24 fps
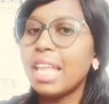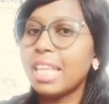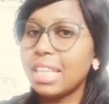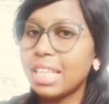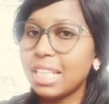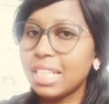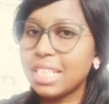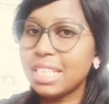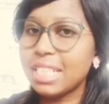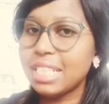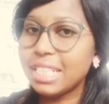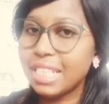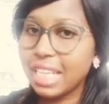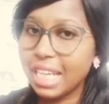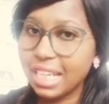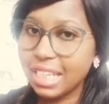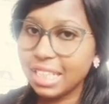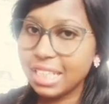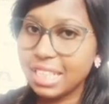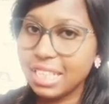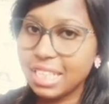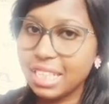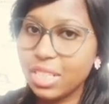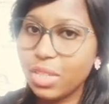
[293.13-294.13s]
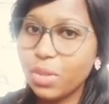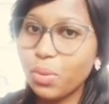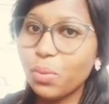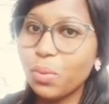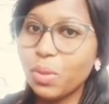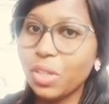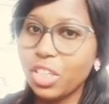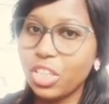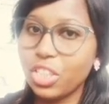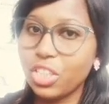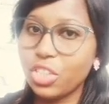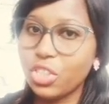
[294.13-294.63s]
The state
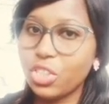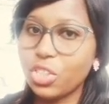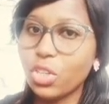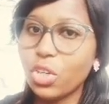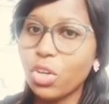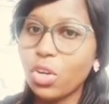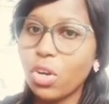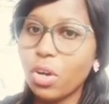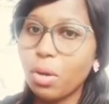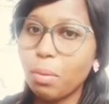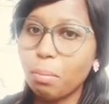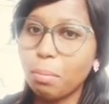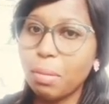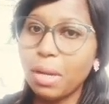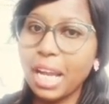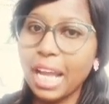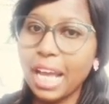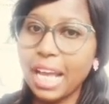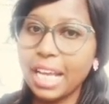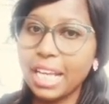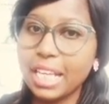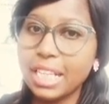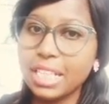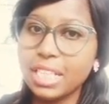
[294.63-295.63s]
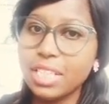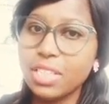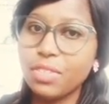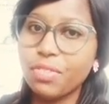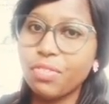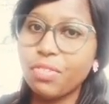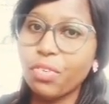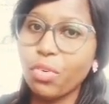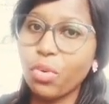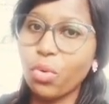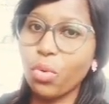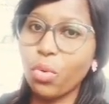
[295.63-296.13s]
will ensure compliance
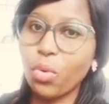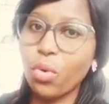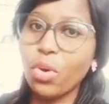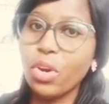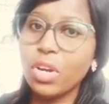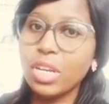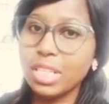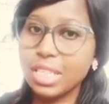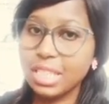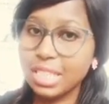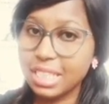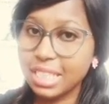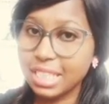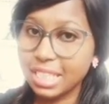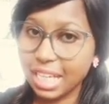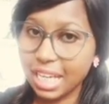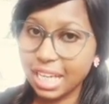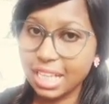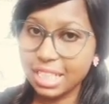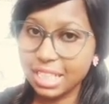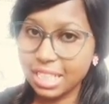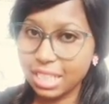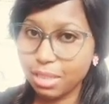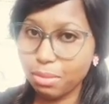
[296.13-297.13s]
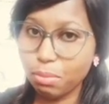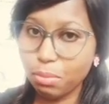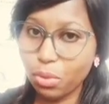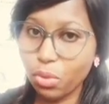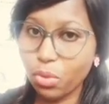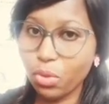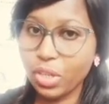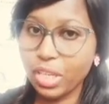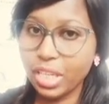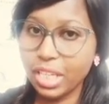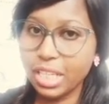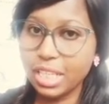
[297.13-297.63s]
for state
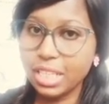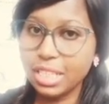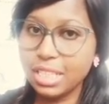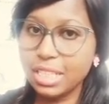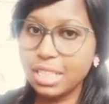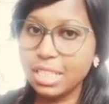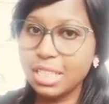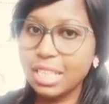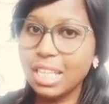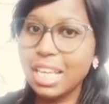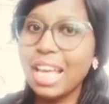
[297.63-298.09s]
employees,